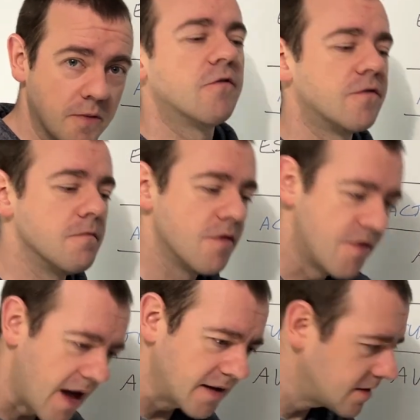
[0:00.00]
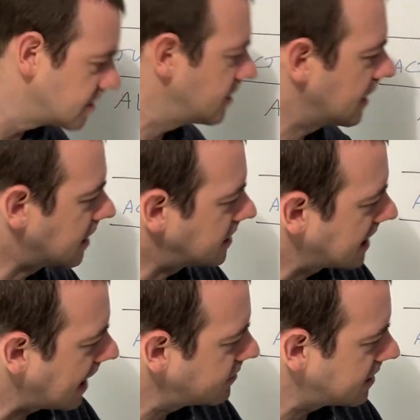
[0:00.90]
From that, you can
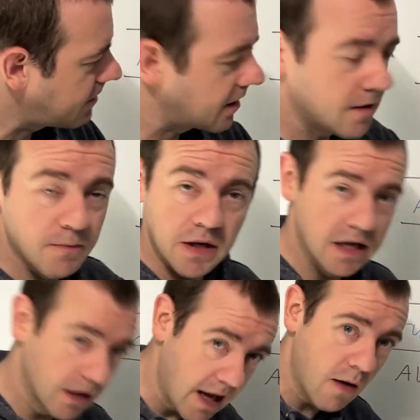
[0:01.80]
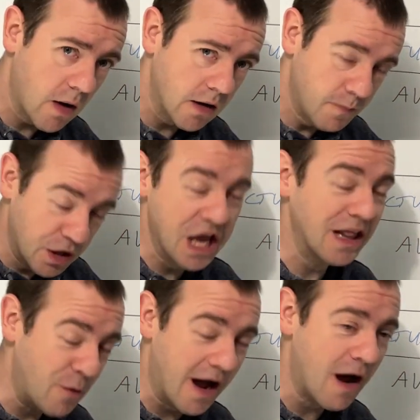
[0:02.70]
times it by the per
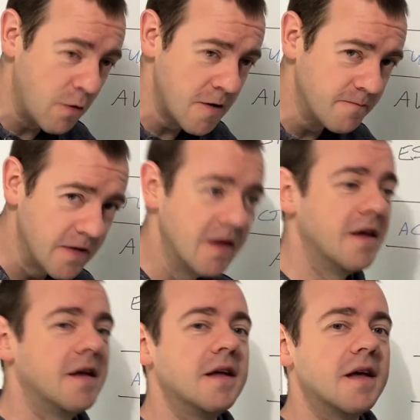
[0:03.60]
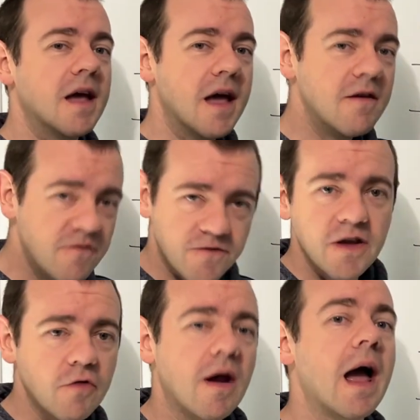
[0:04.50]
kilowatt hour and
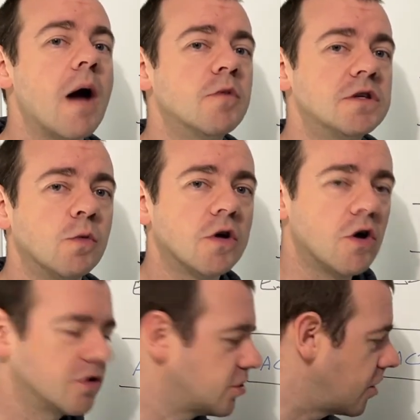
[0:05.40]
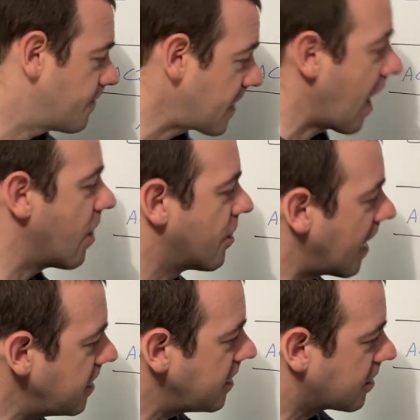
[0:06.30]
figure out how much it will cost you.
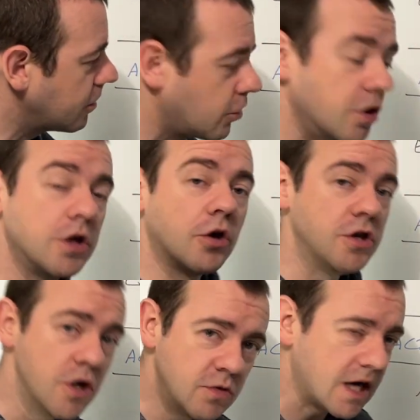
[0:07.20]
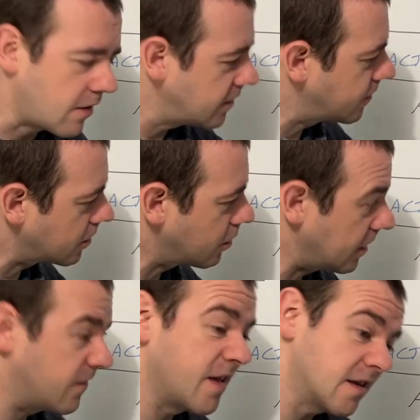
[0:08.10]
Then you can look at your new tariff and go, well,
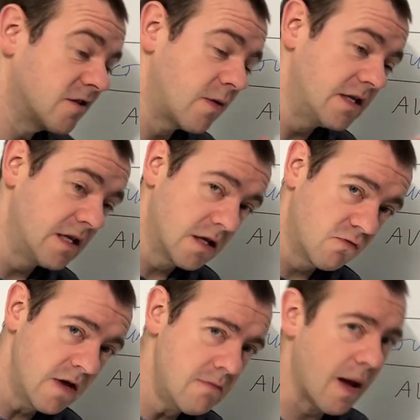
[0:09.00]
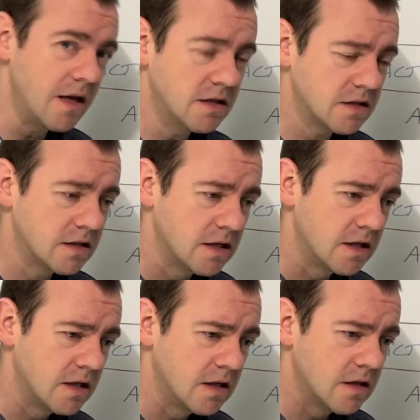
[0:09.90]
if that's 23 pence
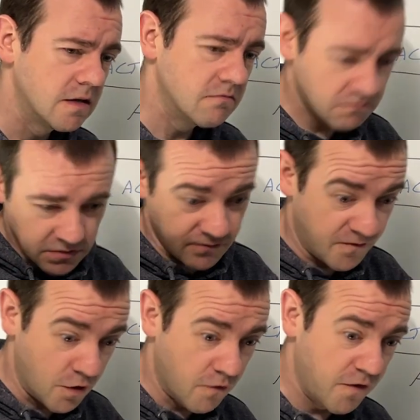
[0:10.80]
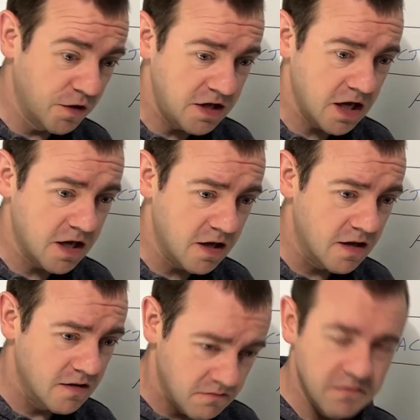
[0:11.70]
for a full year,
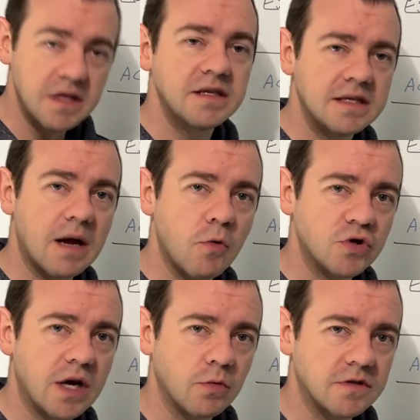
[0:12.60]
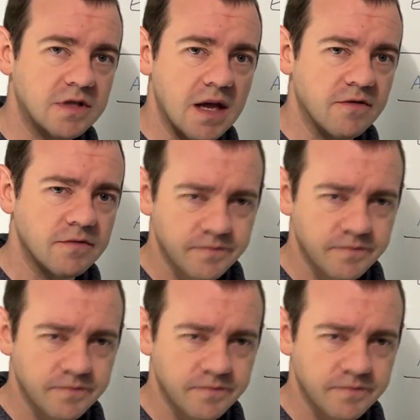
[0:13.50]
this is how much I will save.